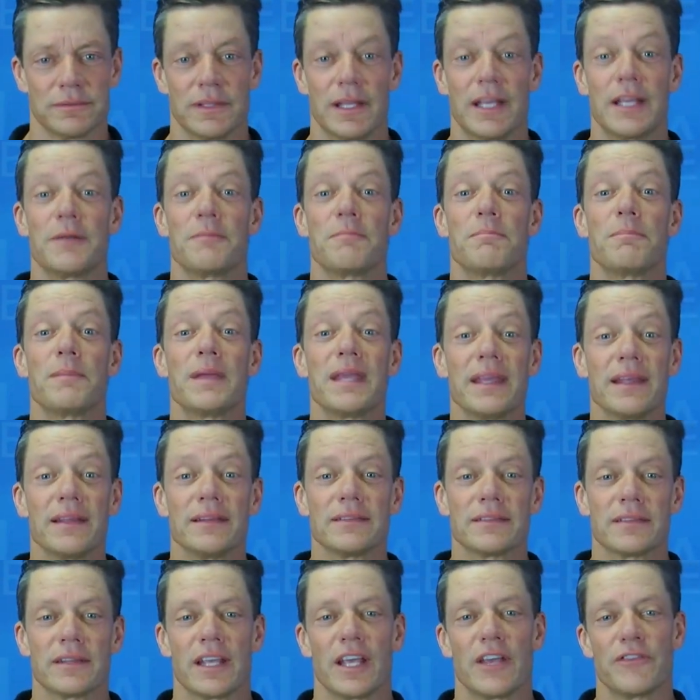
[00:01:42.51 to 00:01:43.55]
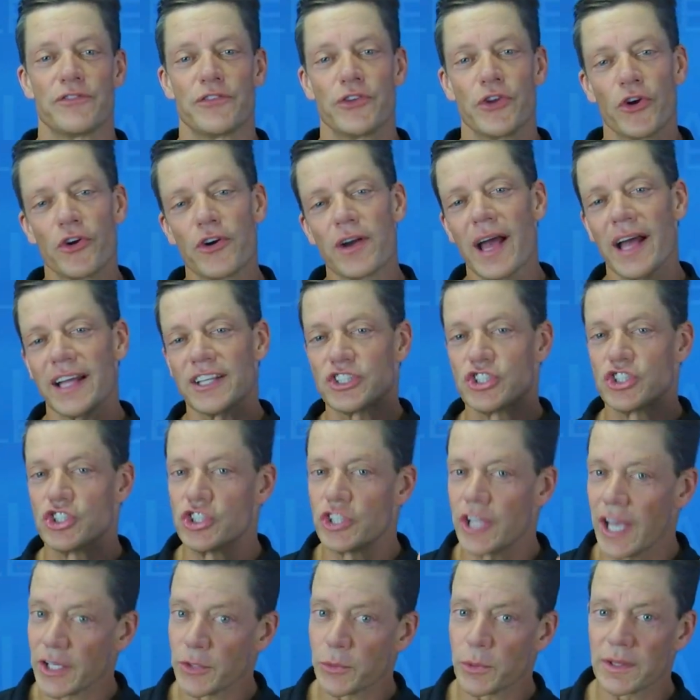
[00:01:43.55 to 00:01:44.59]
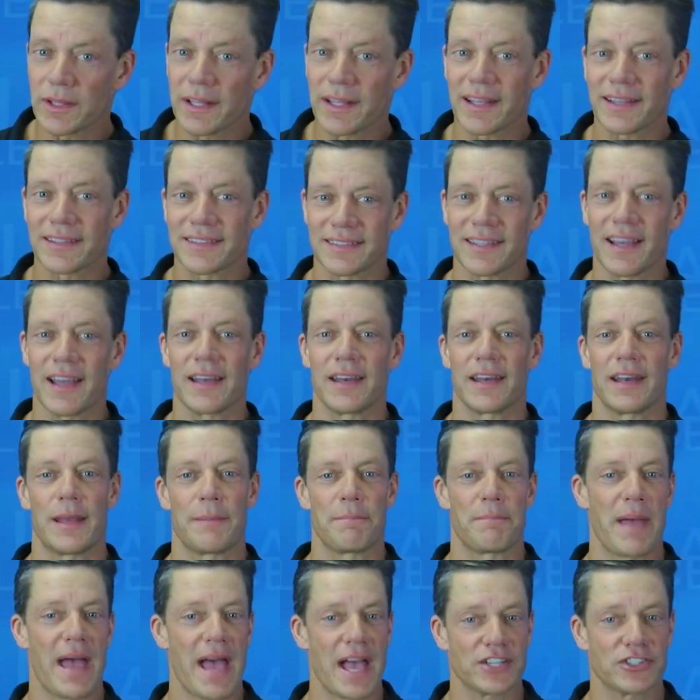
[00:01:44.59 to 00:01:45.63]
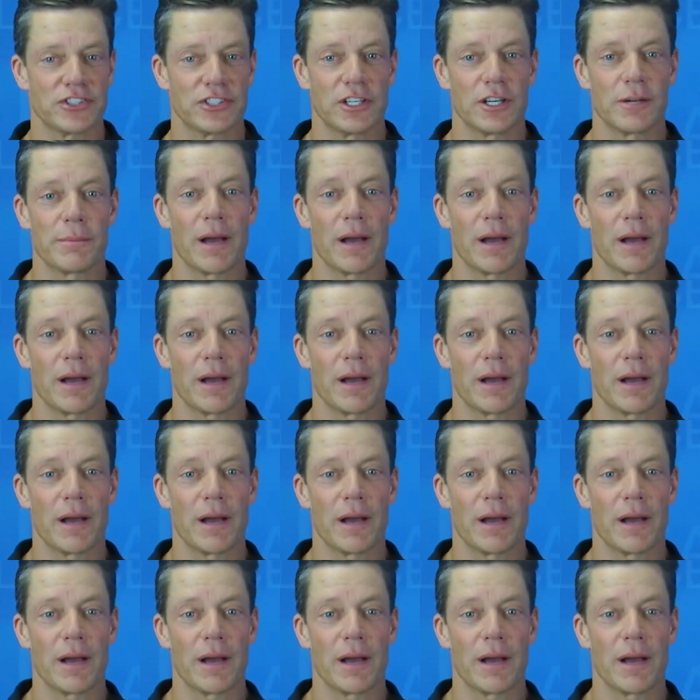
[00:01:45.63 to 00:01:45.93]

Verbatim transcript: It means if you're not genuinely excited and passionate